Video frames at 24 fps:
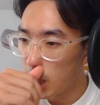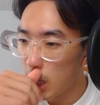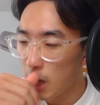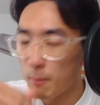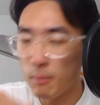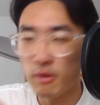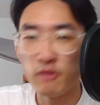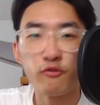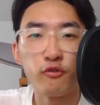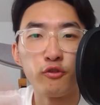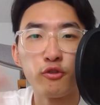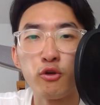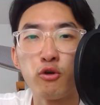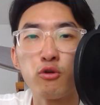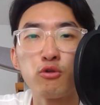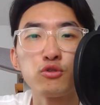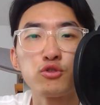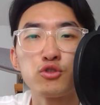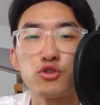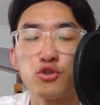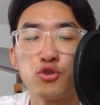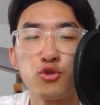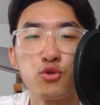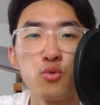But for
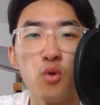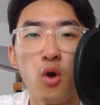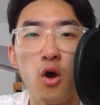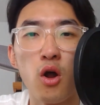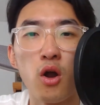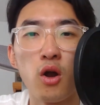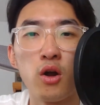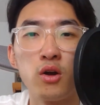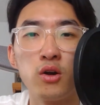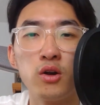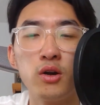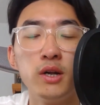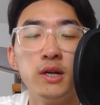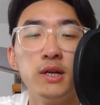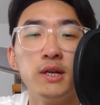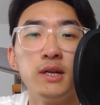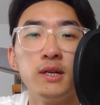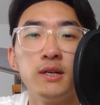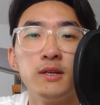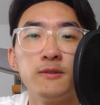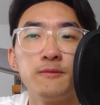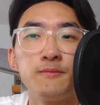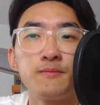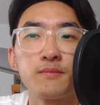those who are
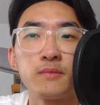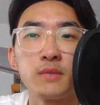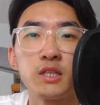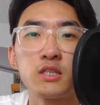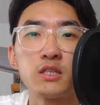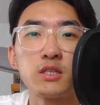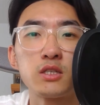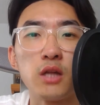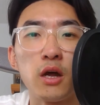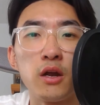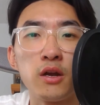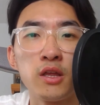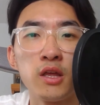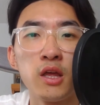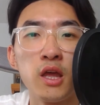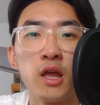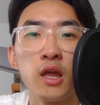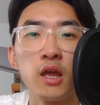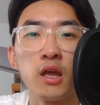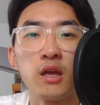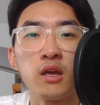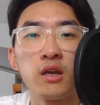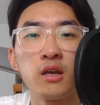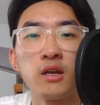
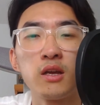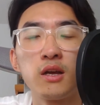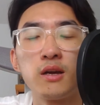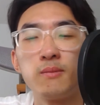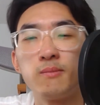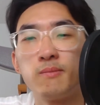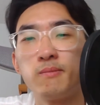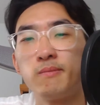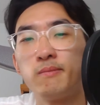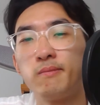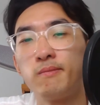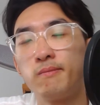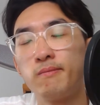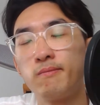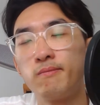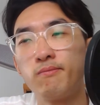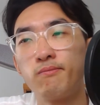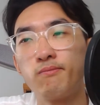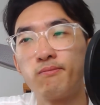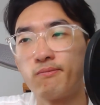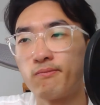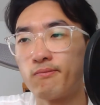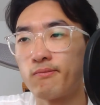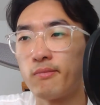studying,
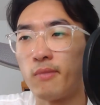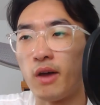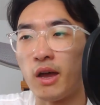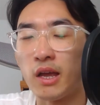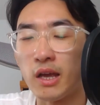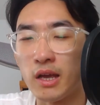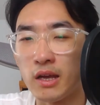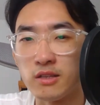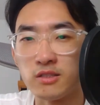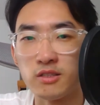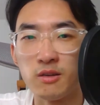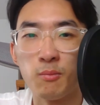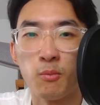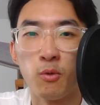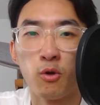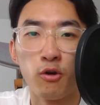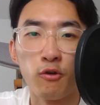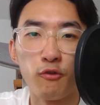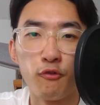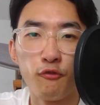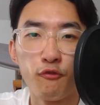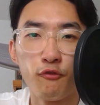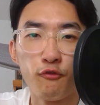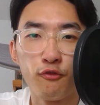I guess, a
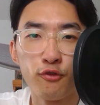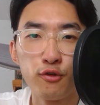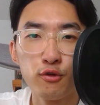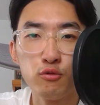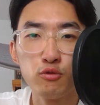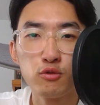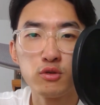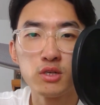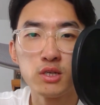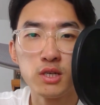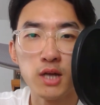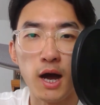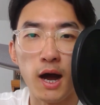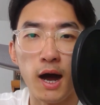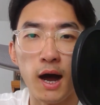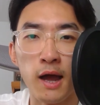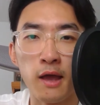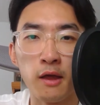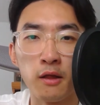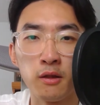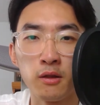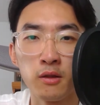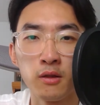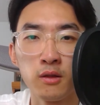more
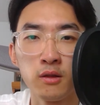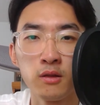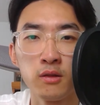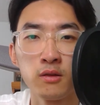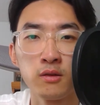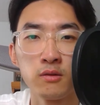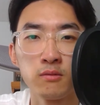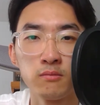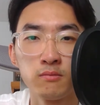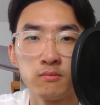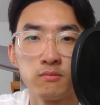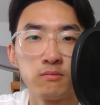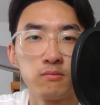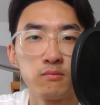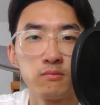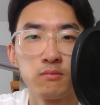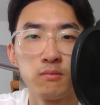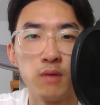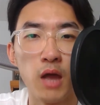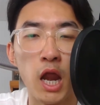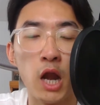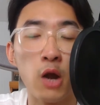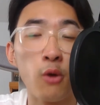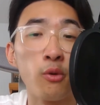futile
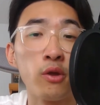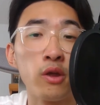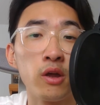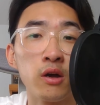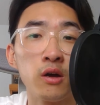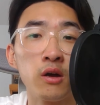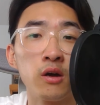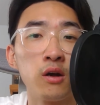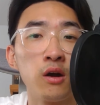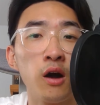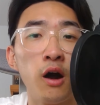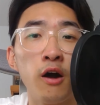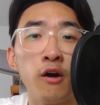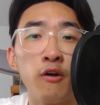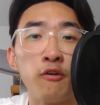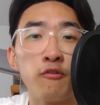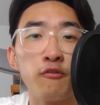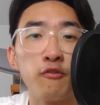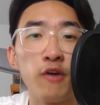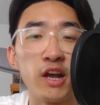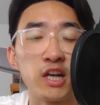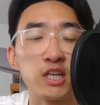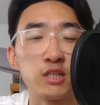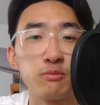area
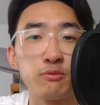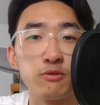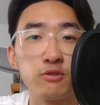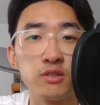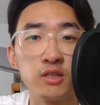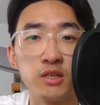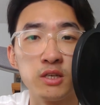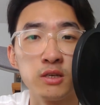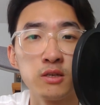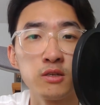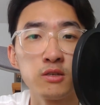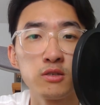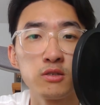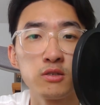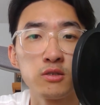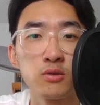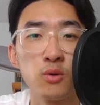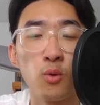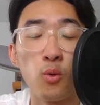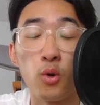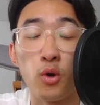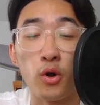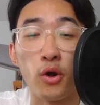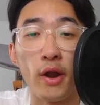of expertise,
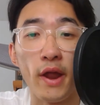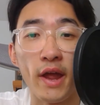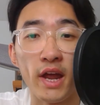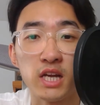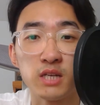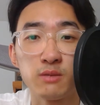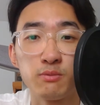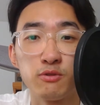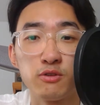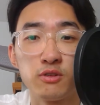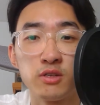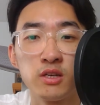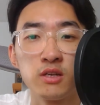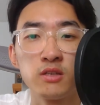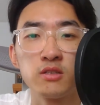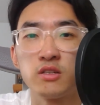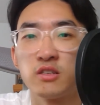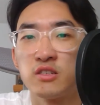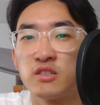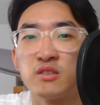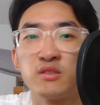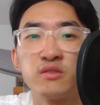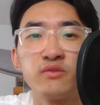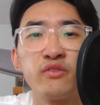or expertise
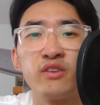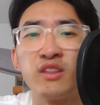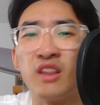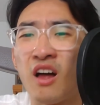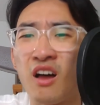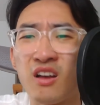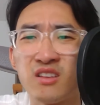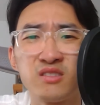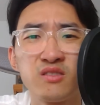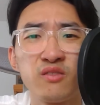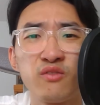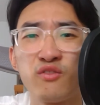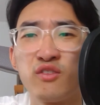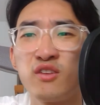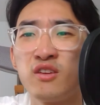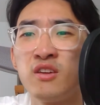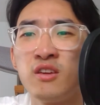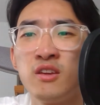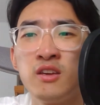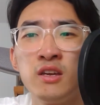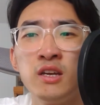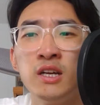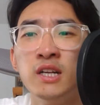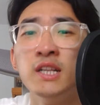such as
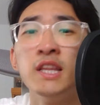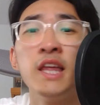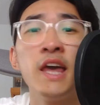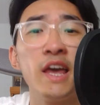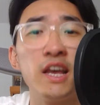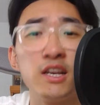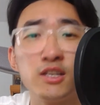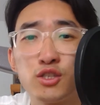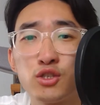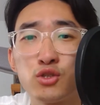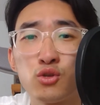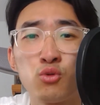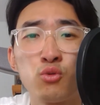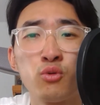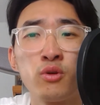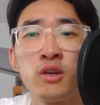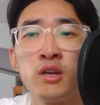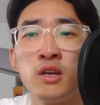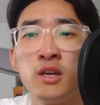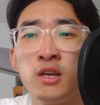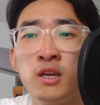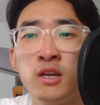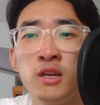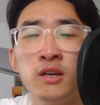philosophy,
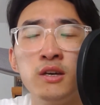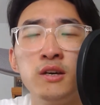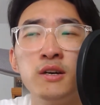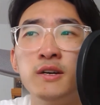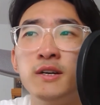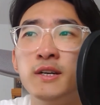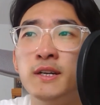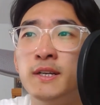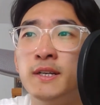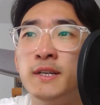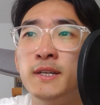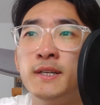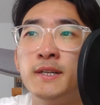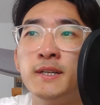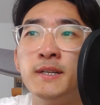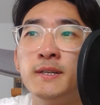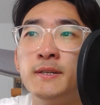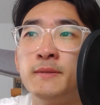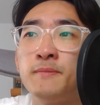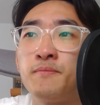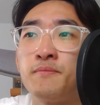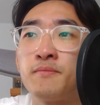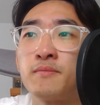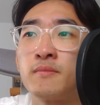history,
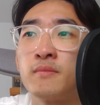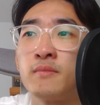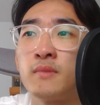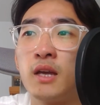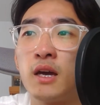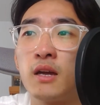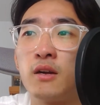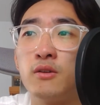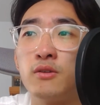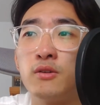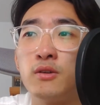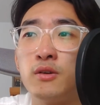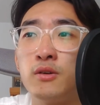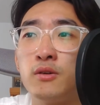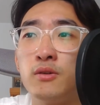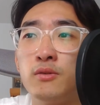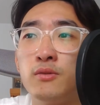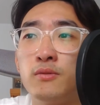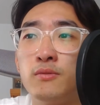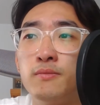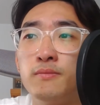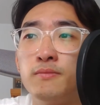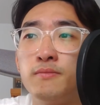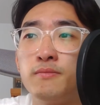I don't know,